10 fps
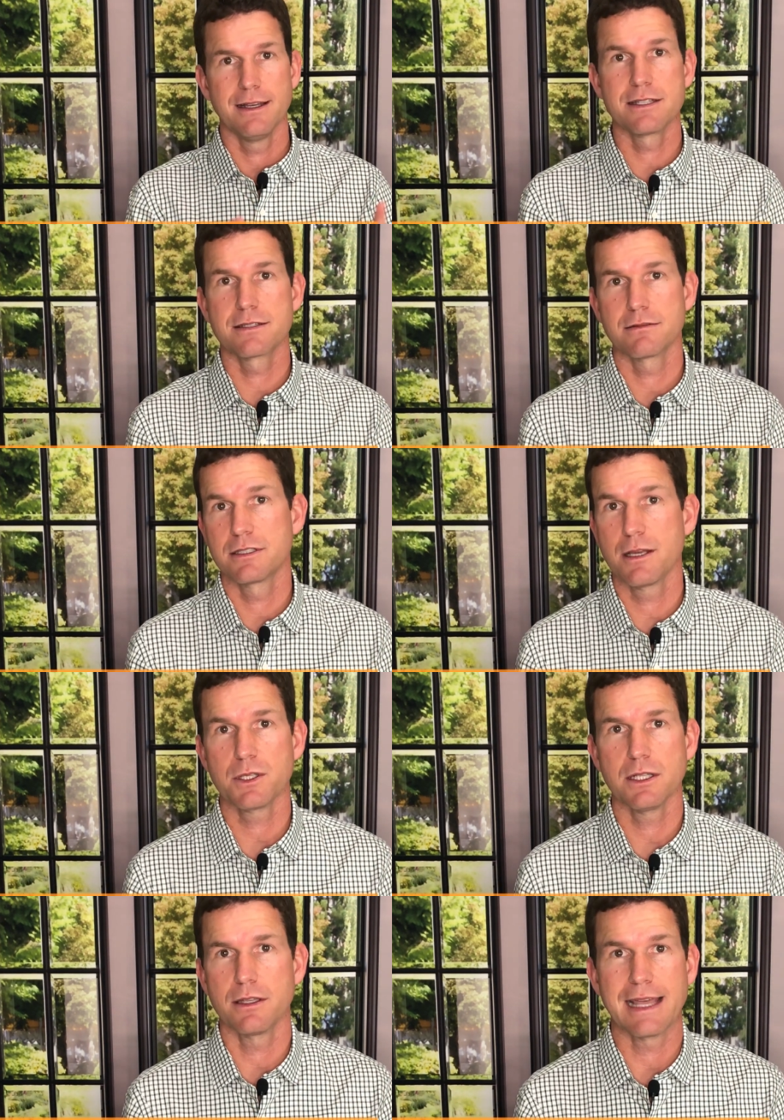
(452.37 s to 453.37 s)
It's
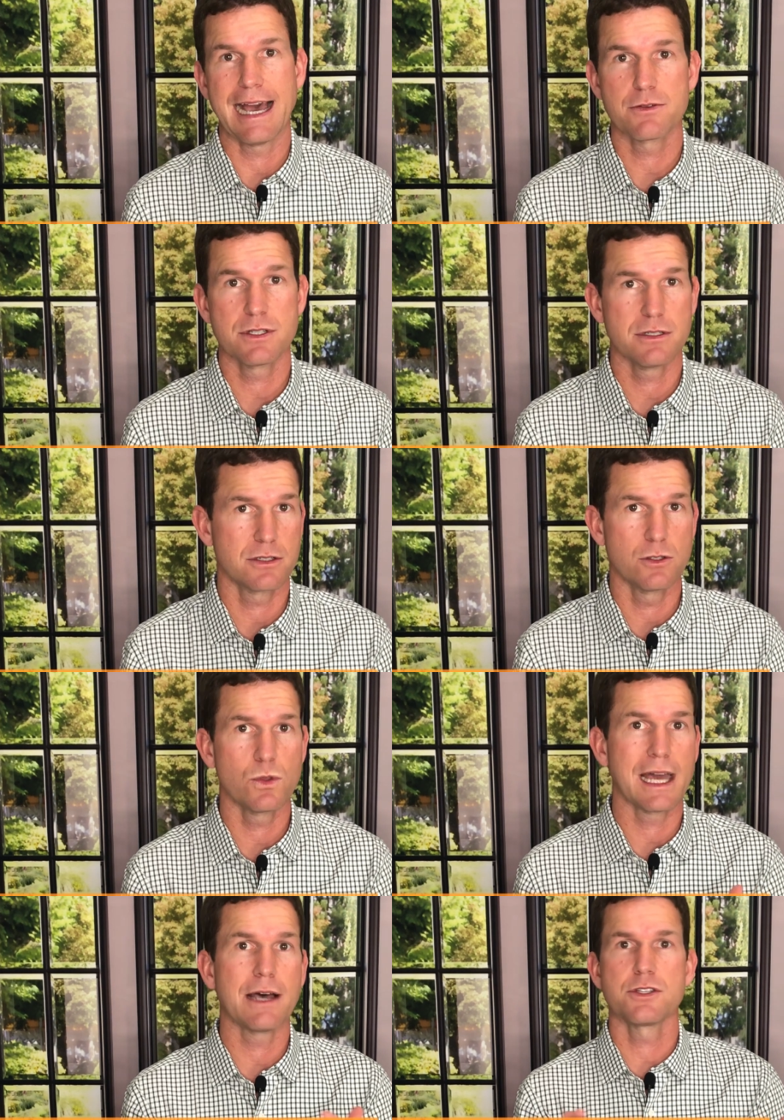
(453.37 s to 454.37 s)
typically $1,000 to
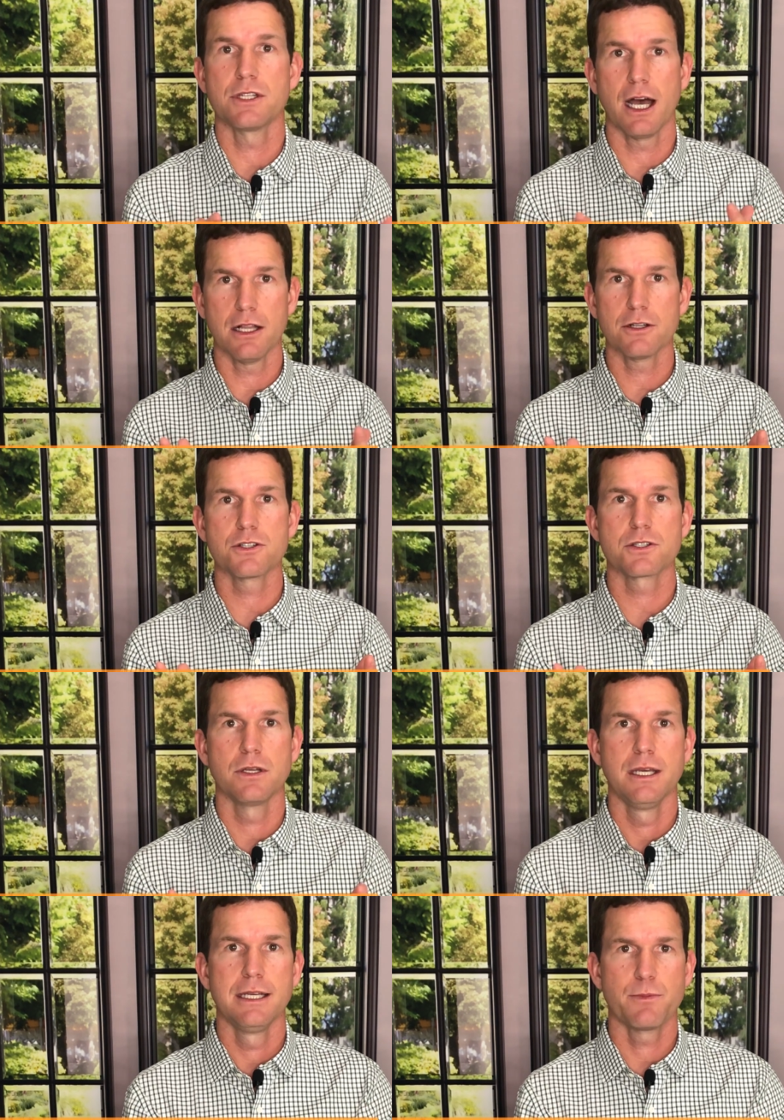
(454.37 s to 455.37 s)
$2,000.
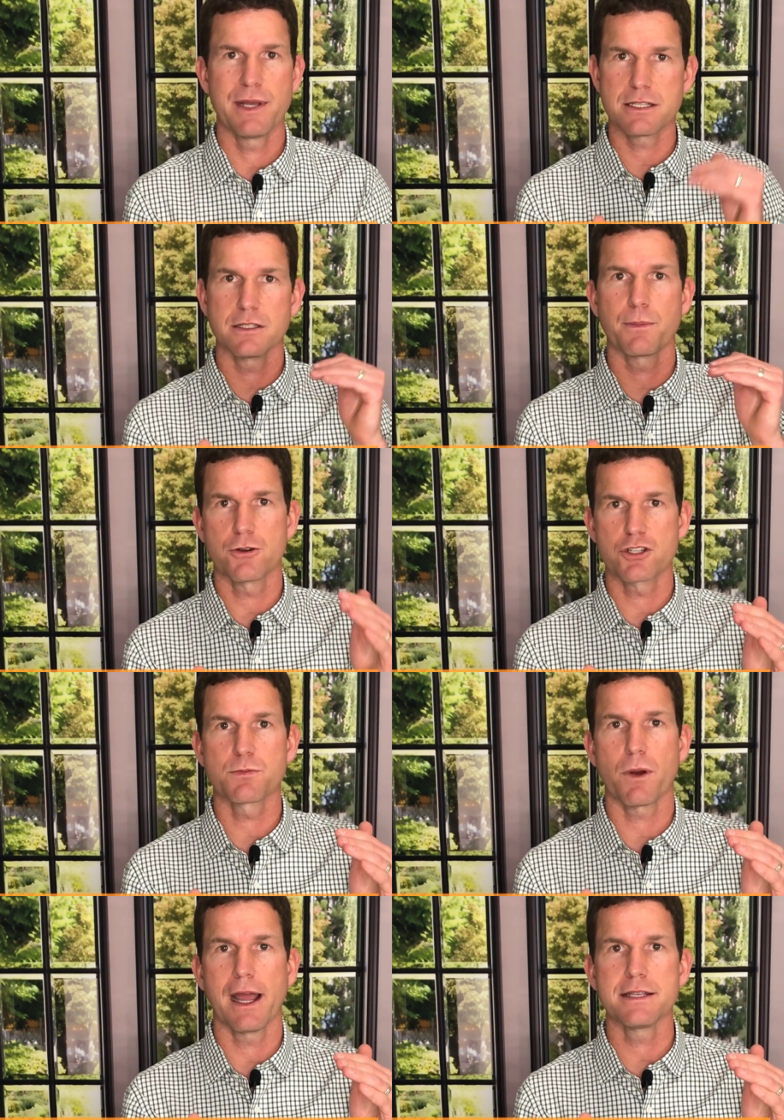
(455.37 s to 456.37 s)
Depends on the
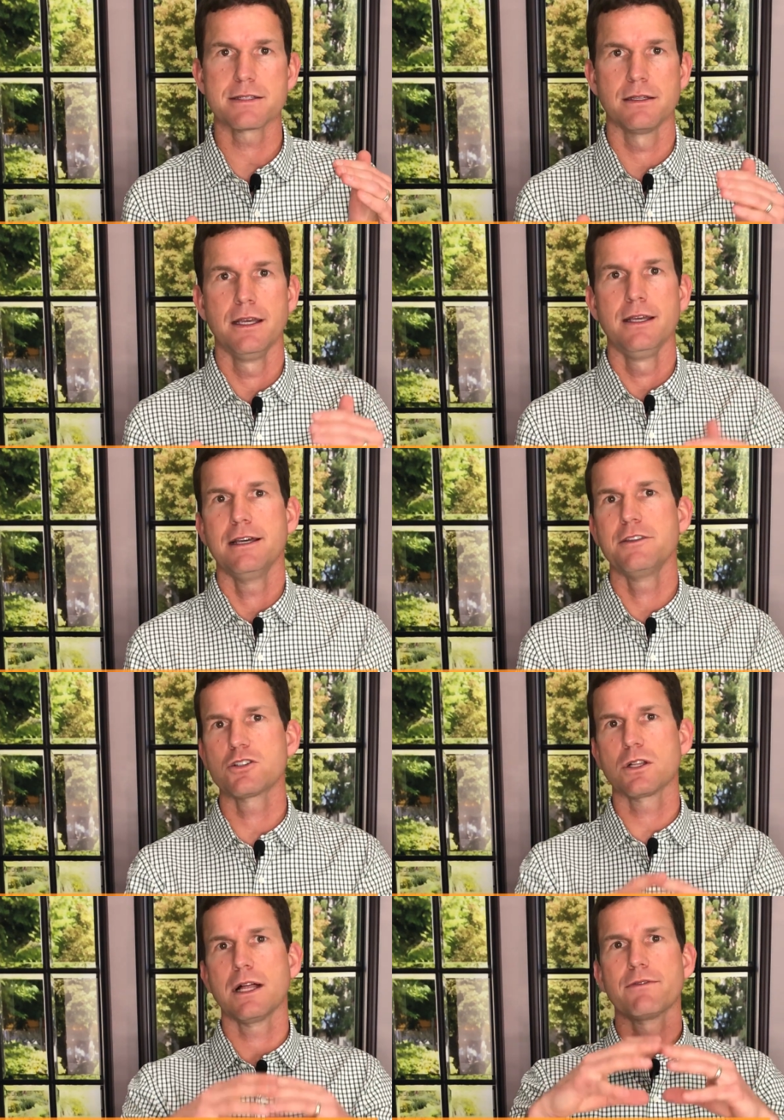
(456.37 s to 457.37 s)
purchase price. And
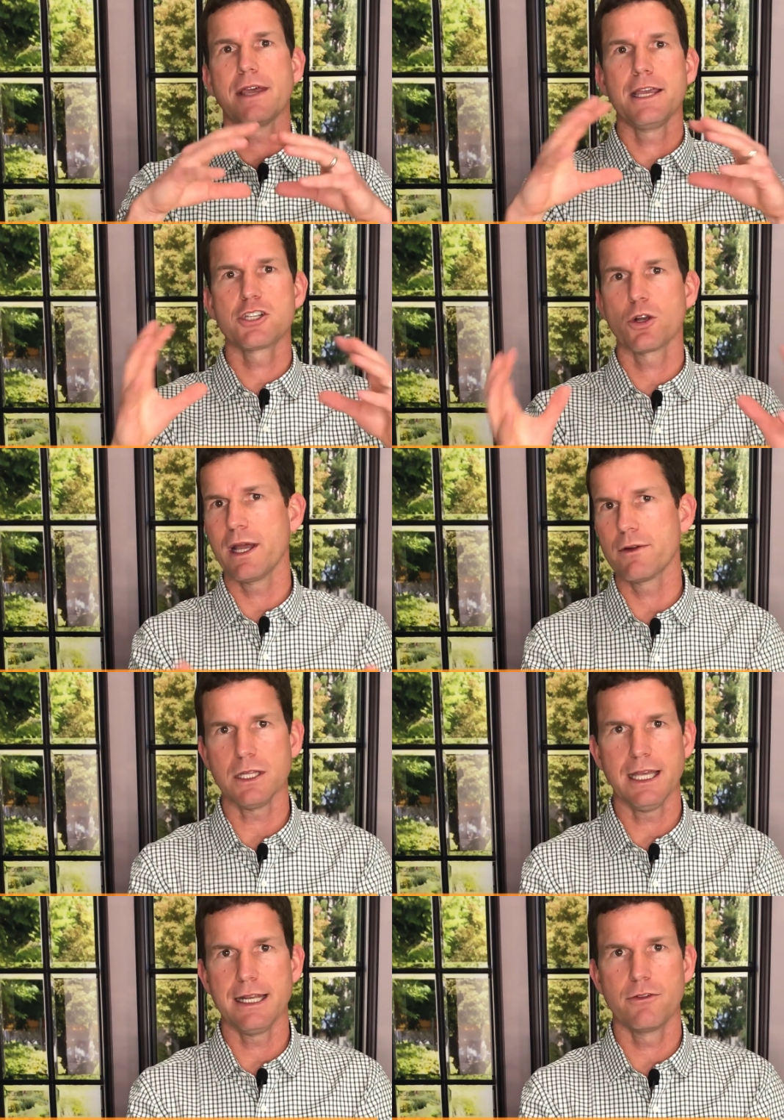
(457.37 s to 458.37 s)
there's a lot of HOA
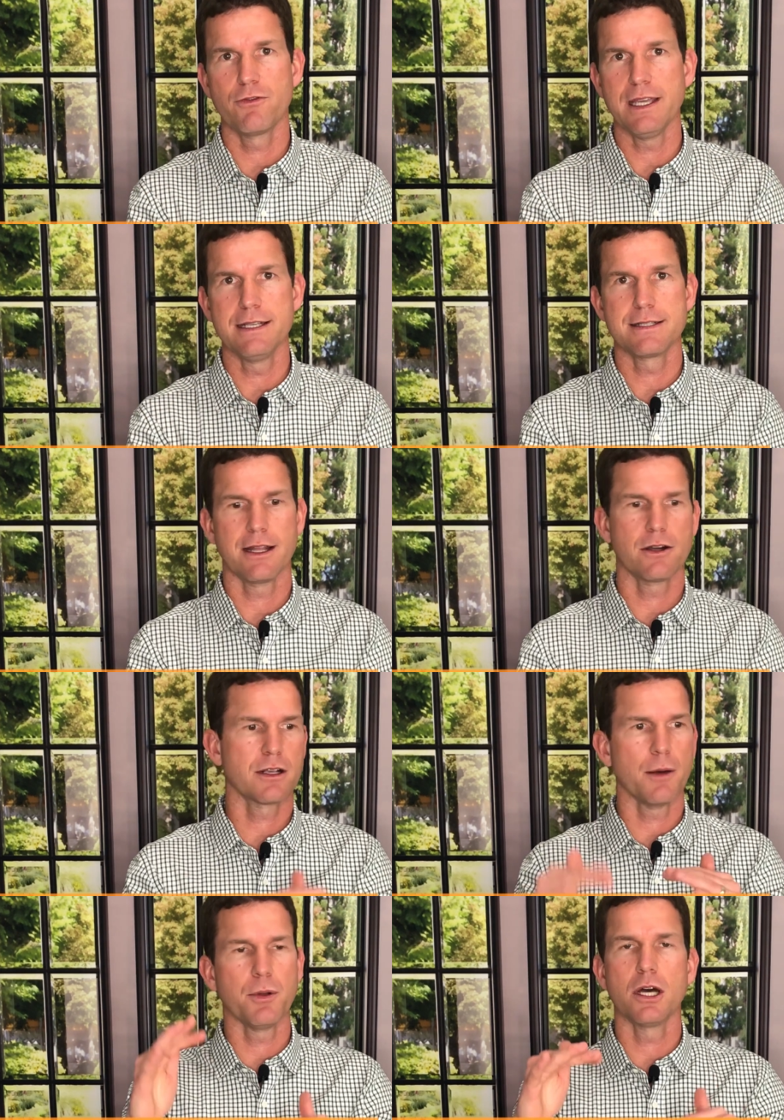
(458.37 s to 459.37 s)
related fees that are a
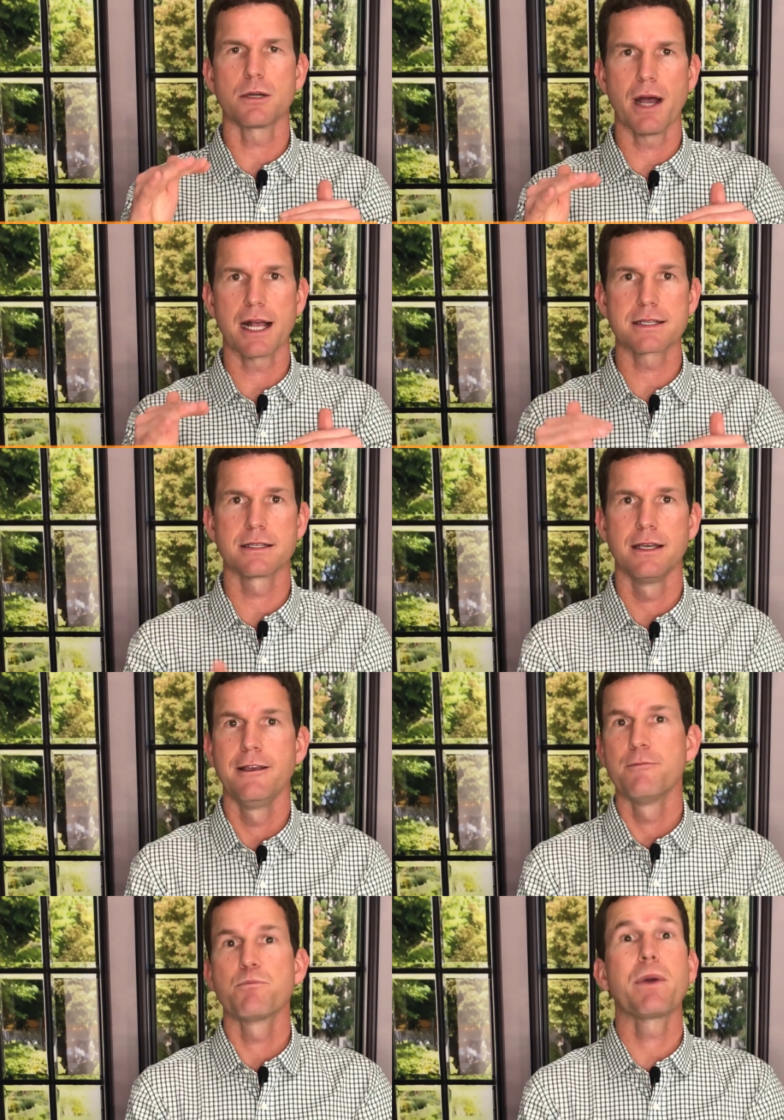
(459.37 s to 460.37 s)
couple $100.
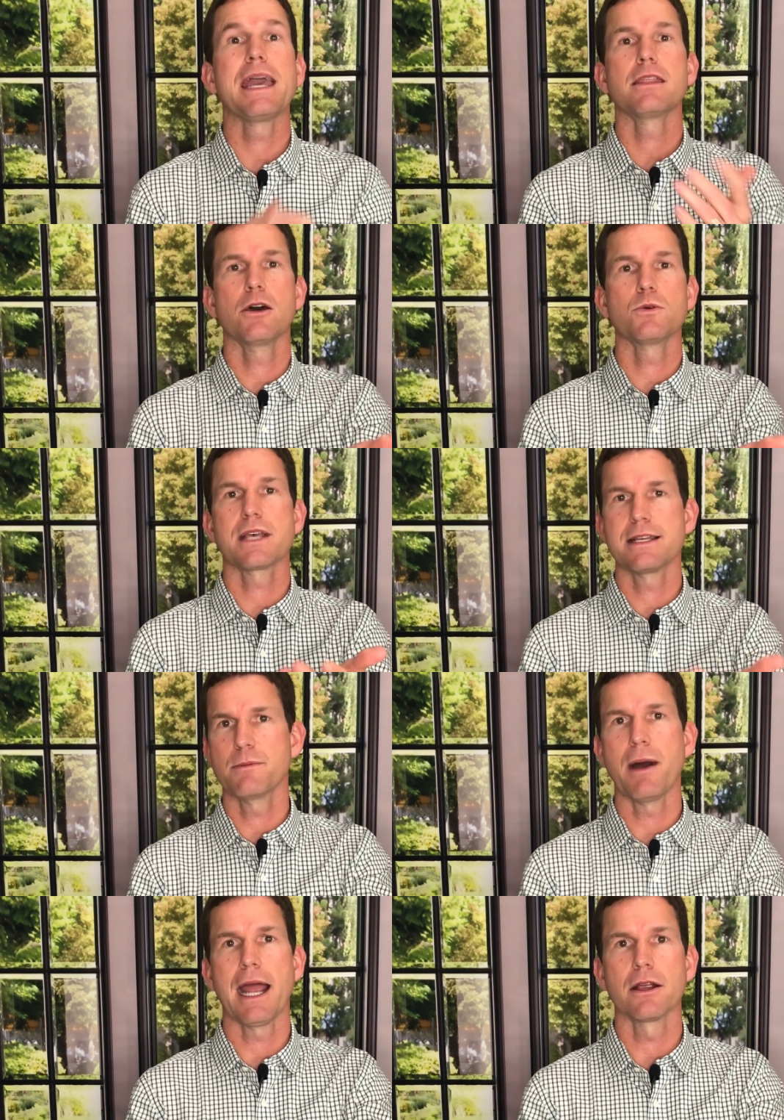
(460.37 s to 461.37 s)
Pay those as
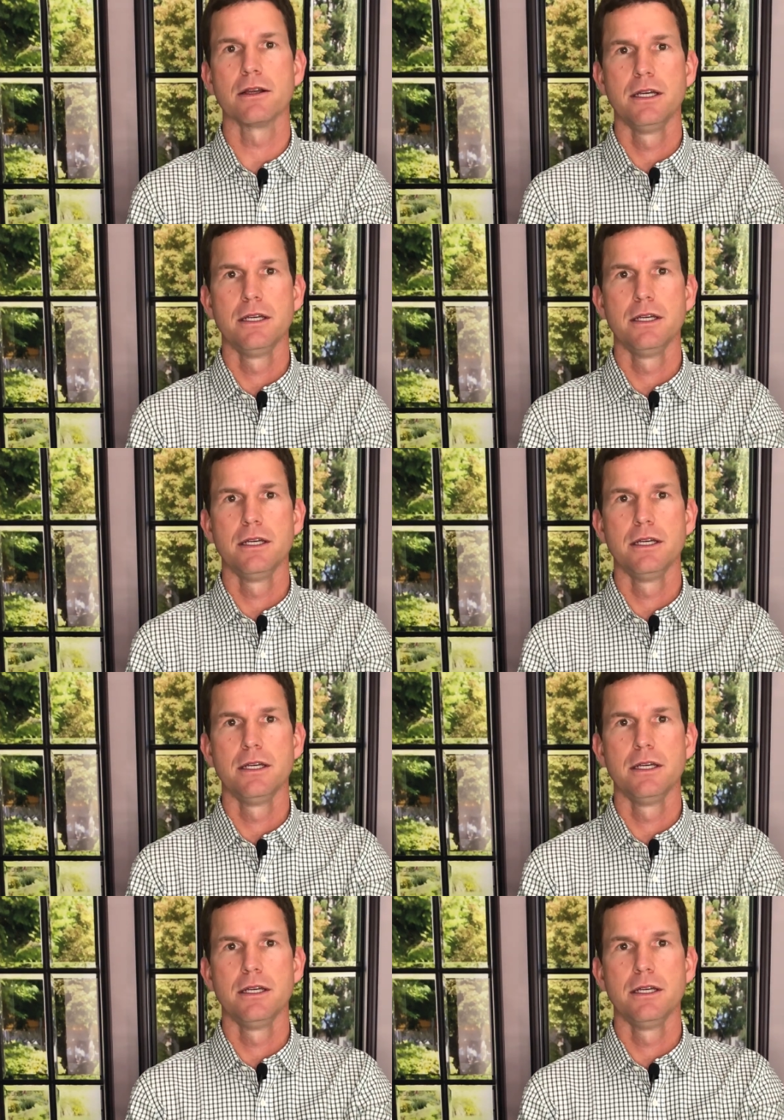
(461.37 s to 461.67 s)
the buyer.